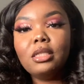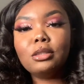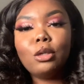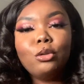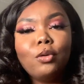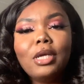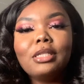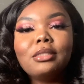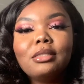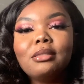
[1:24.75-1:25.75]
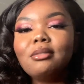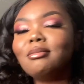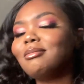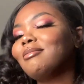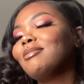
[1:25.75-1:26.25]
so you know that
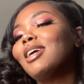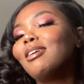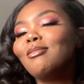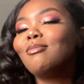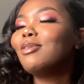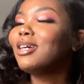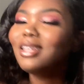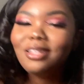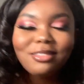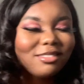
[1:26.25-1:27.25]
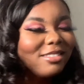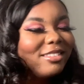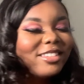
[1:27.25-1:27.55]
girl, what,